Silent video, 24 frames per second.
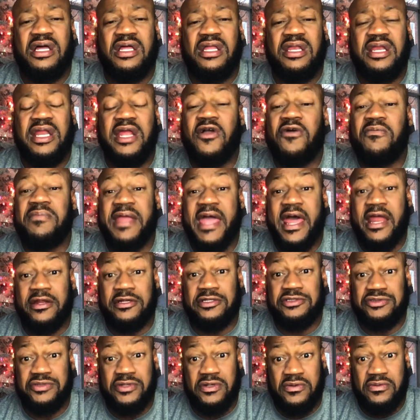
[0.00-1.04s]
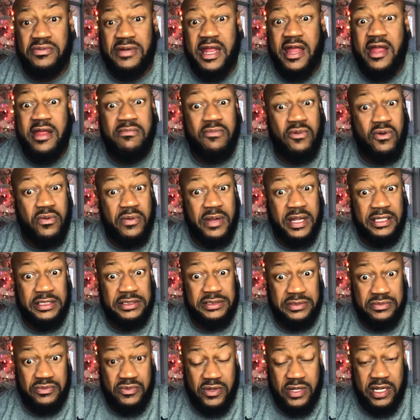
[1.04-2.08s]
They're going to be out of control now in more ways
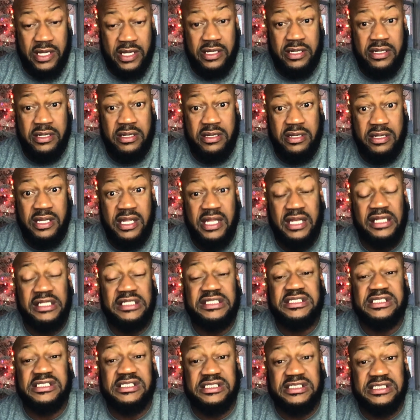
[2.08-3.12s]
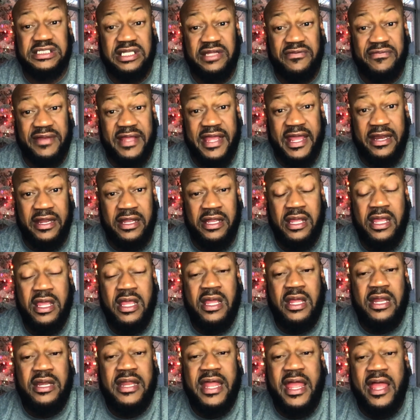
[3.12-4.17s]
than one, at least in the city of Atlanta.
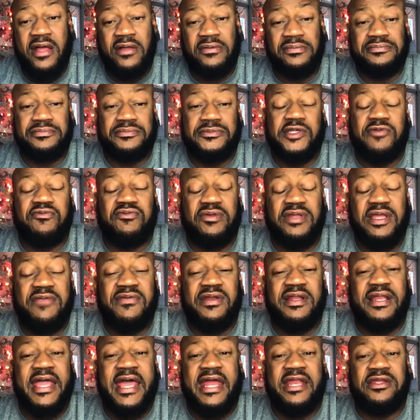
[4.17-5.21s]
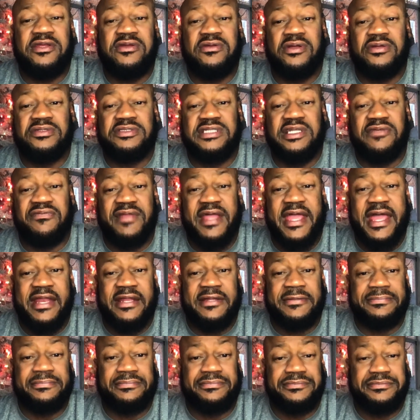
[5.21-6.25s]
Now, if you live in Atlanta, you know the city of
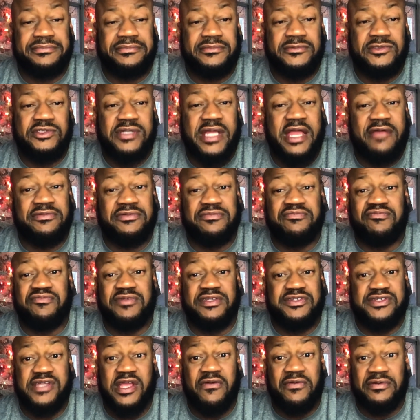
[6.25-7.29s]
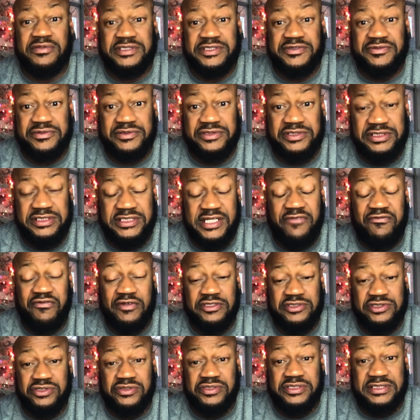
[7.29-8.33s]
Atlanta, you have several different
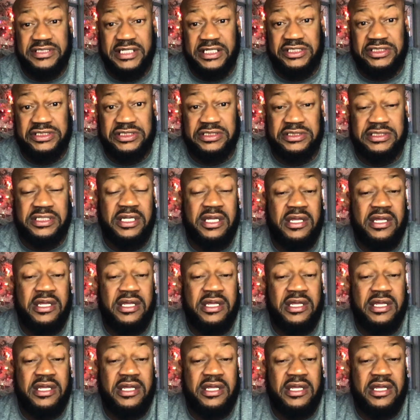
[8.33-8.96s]
jurisdictions.